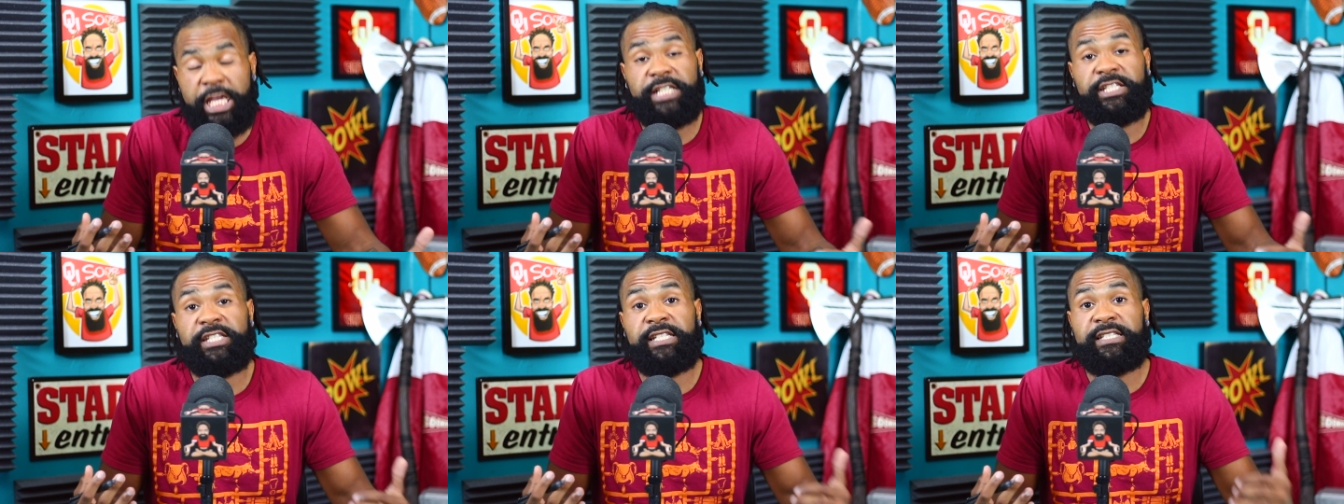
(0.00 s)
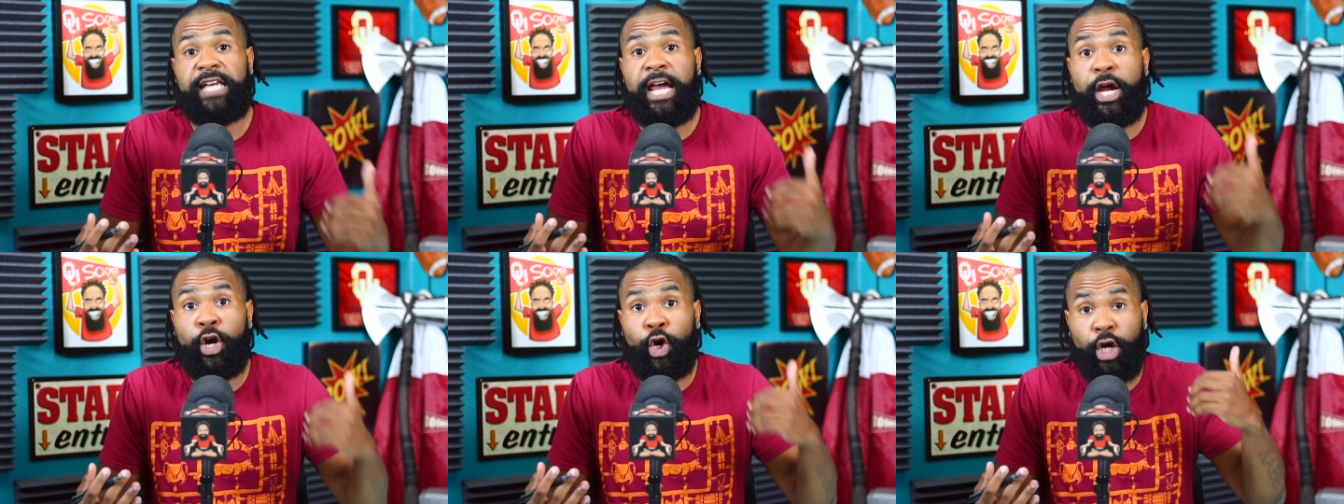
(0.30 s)
And
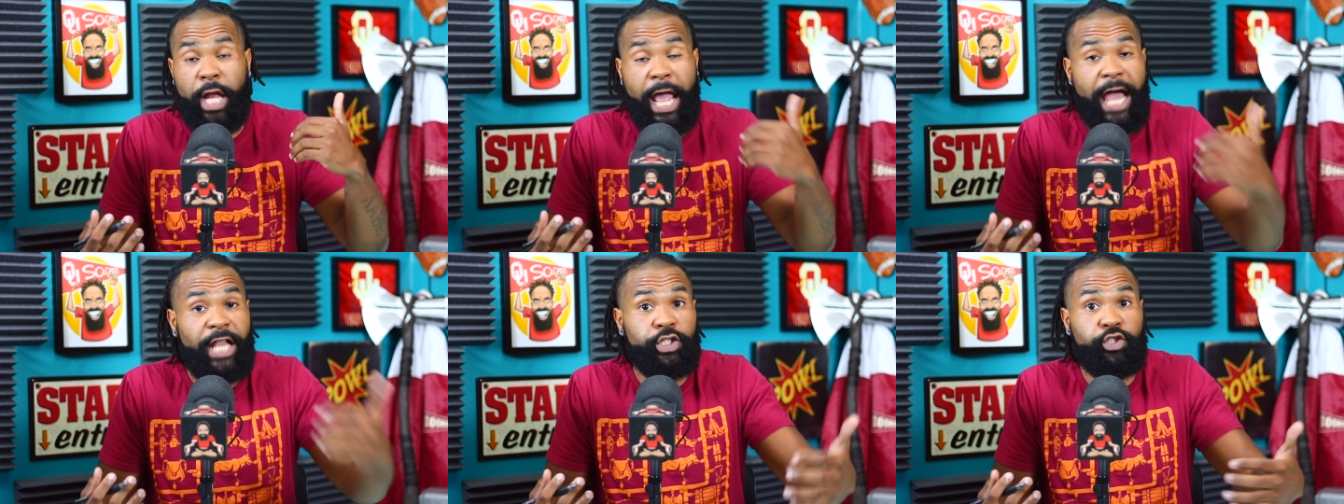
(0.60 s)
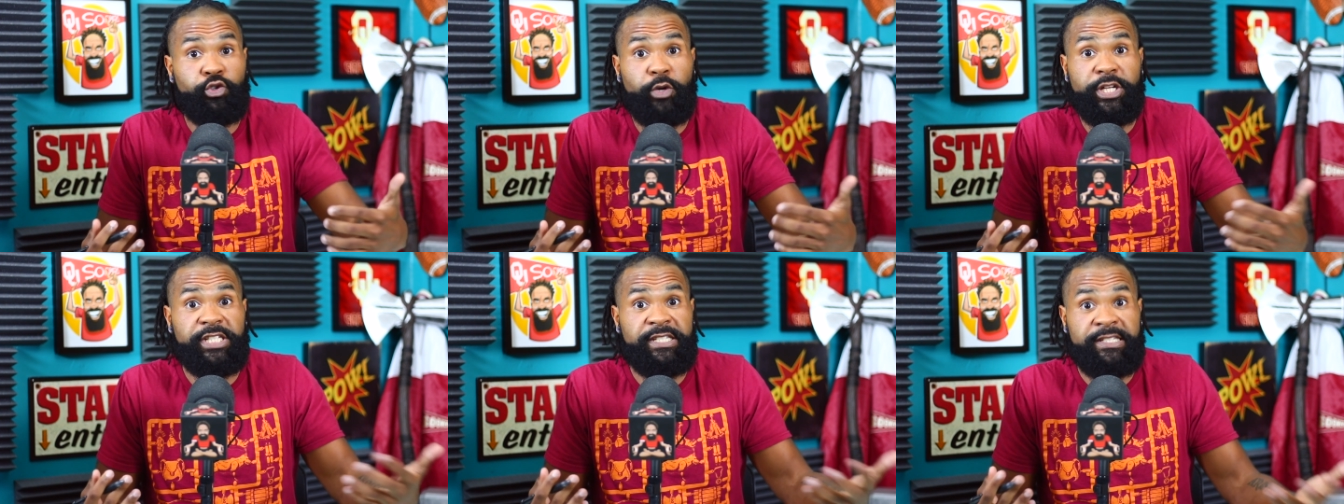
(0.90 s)
since I heard
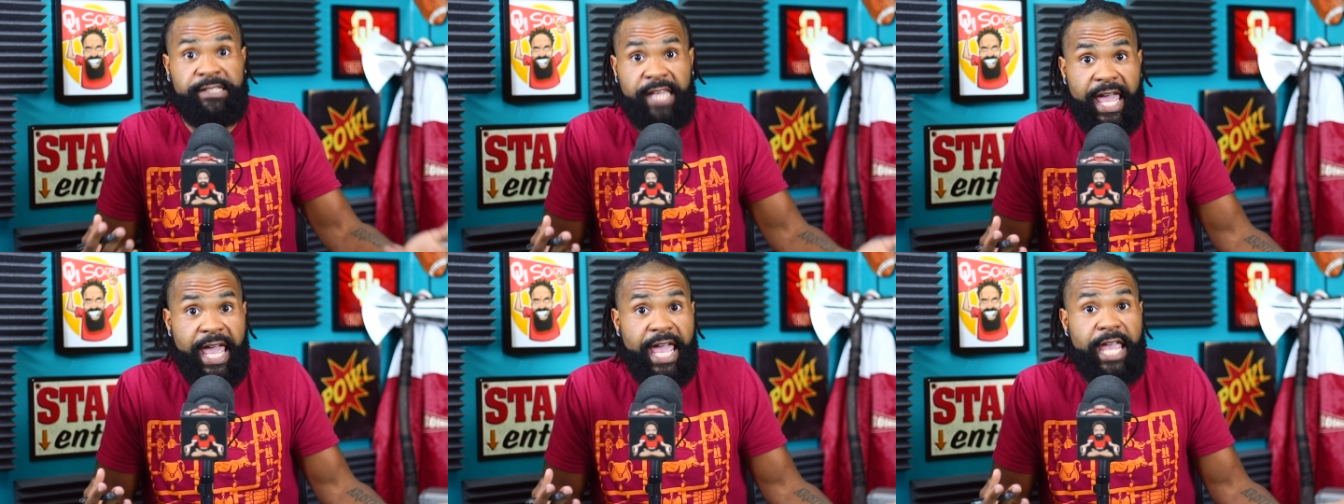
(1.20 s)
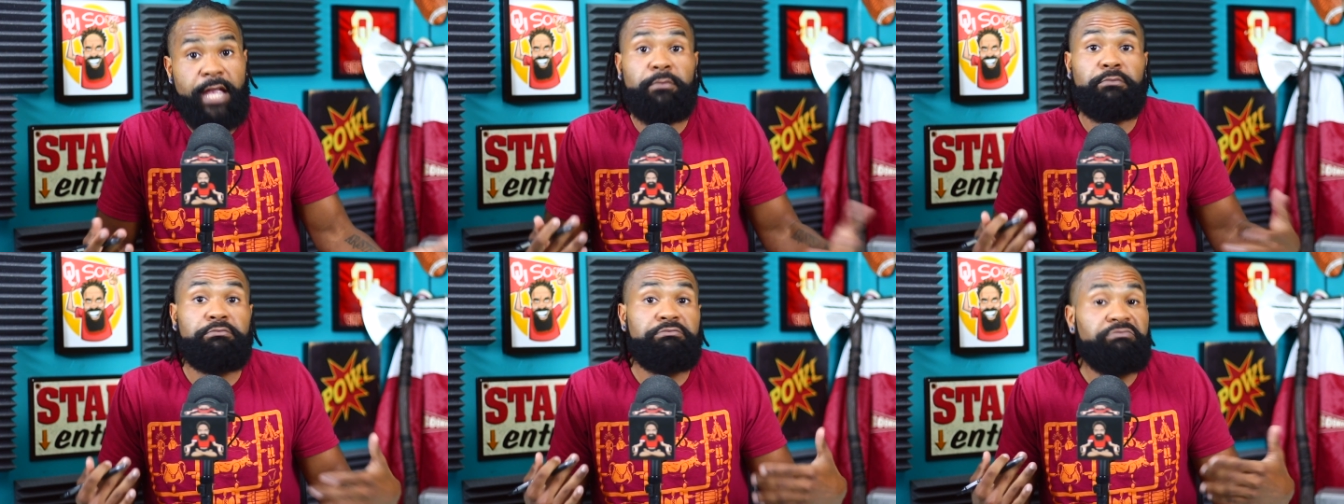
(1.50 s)
Alex Grinch
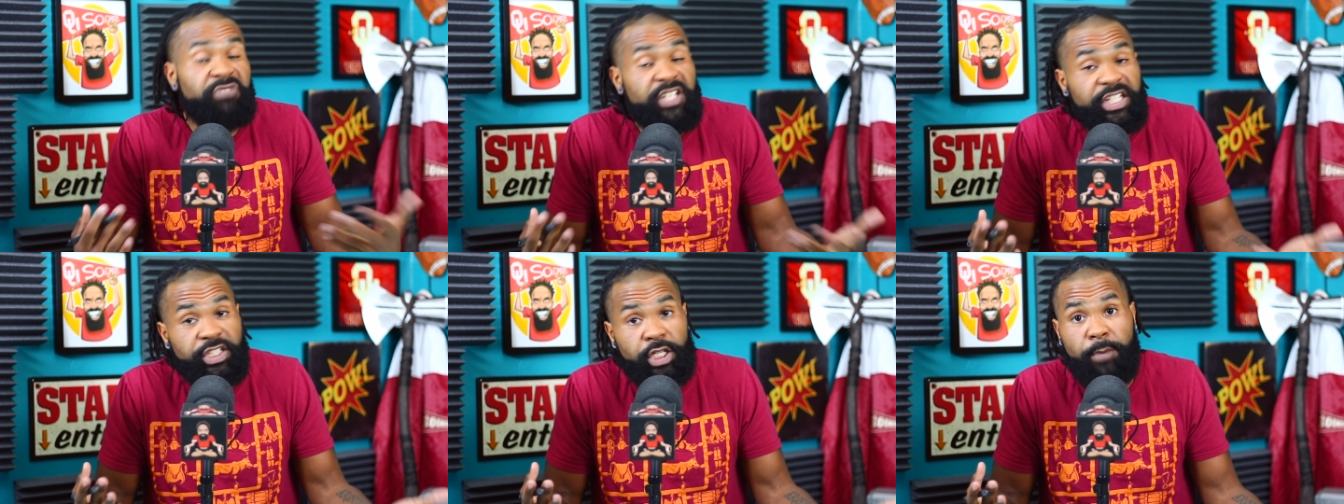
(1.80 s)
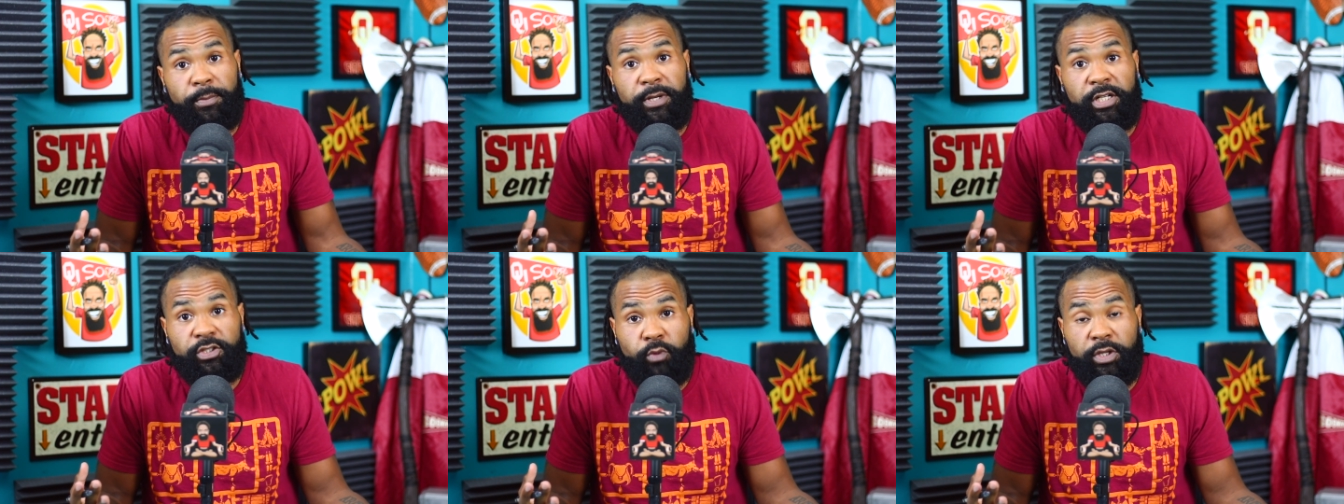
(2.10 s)
say he's
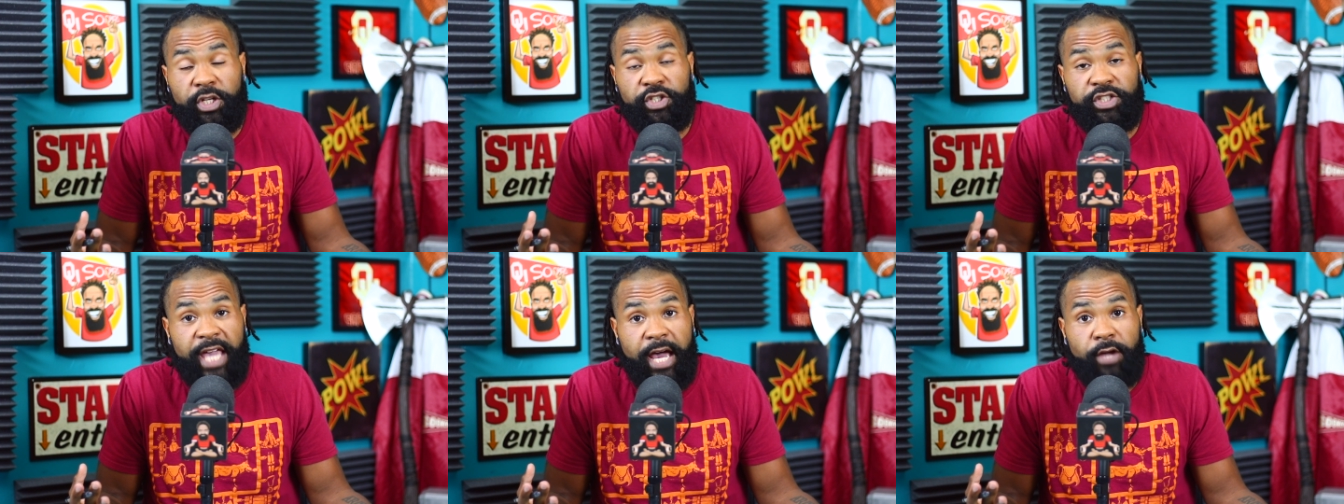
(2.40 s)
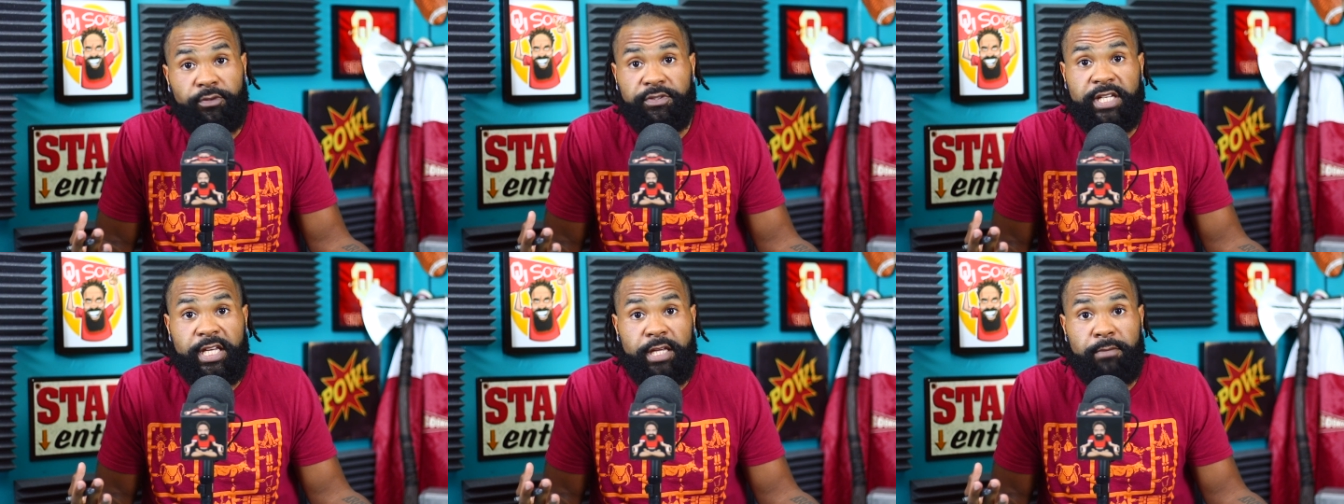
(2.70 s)
helping us with our
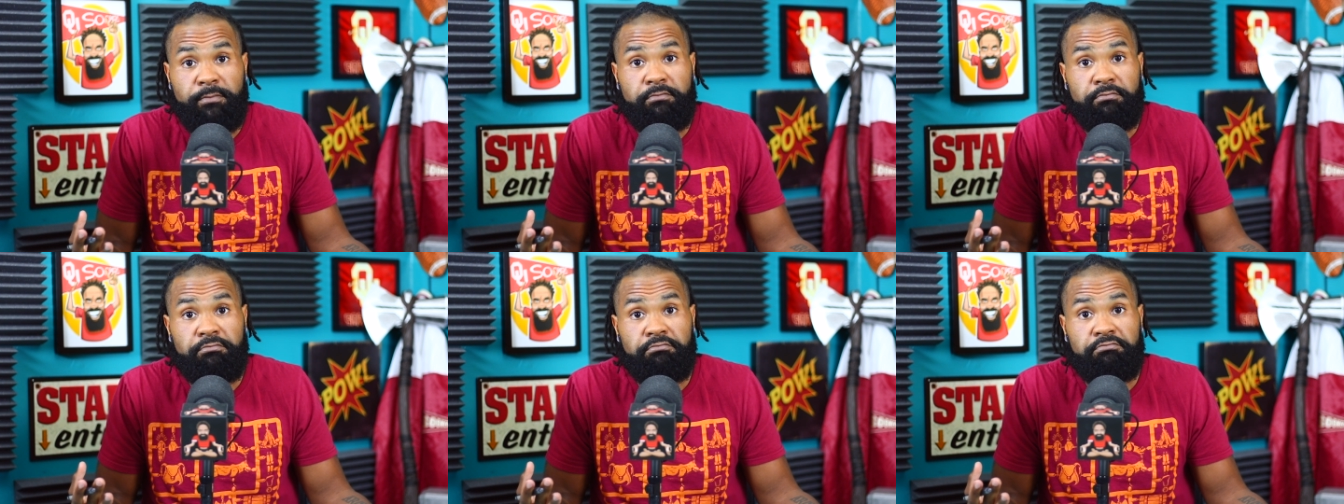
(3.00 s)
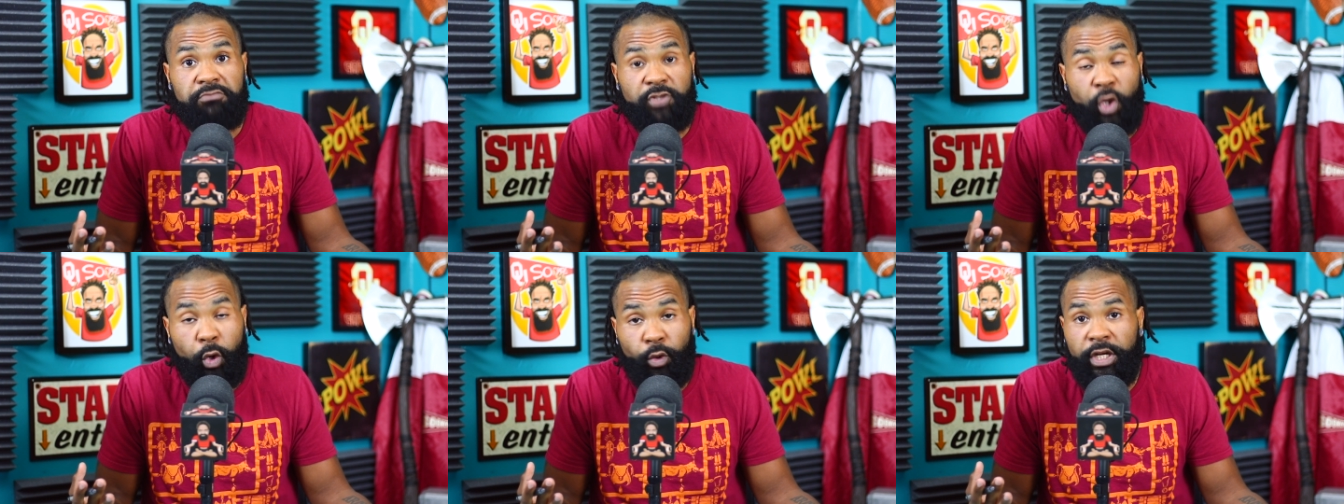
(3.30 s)
scout team,
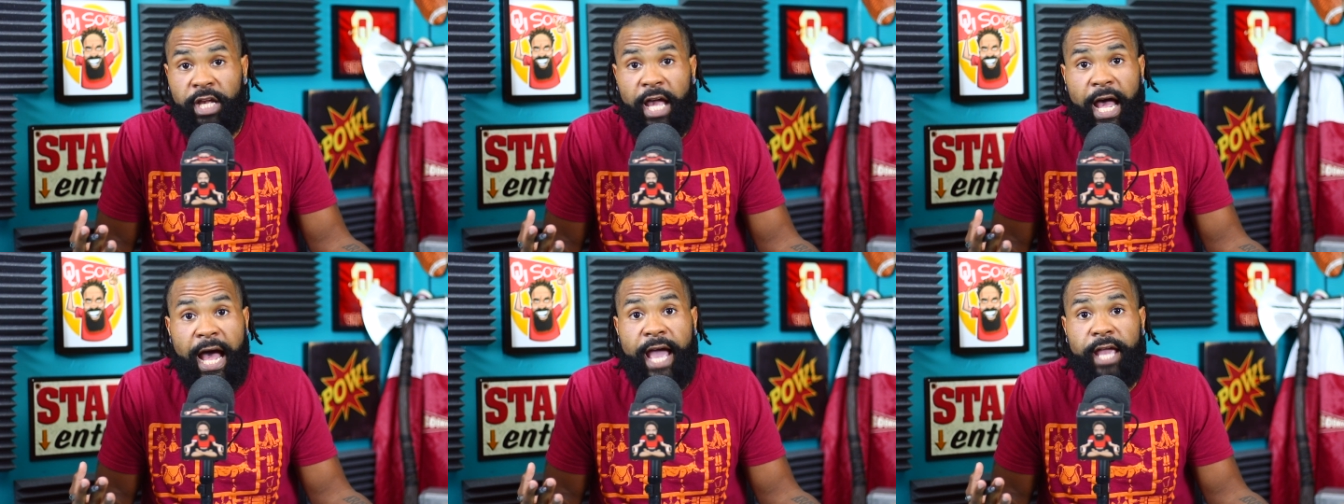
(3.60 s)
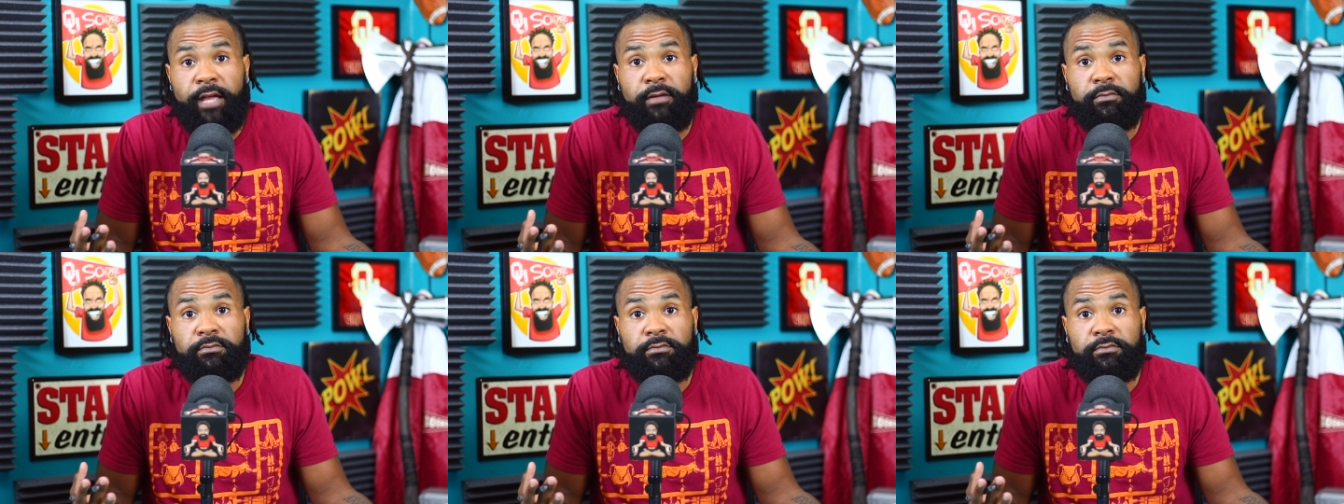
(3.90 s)
older
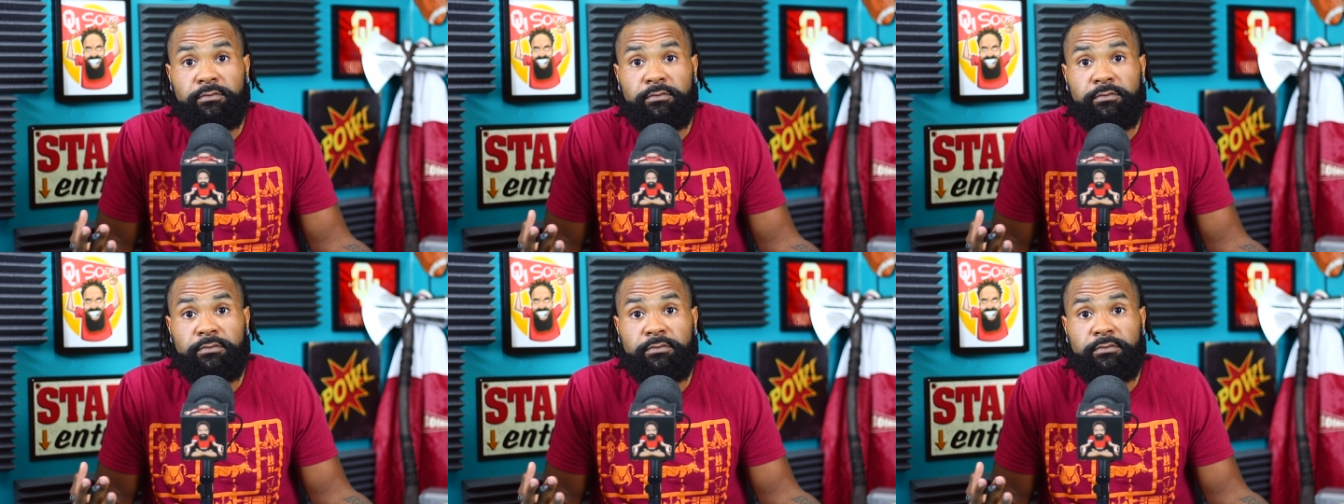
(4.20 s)
guy,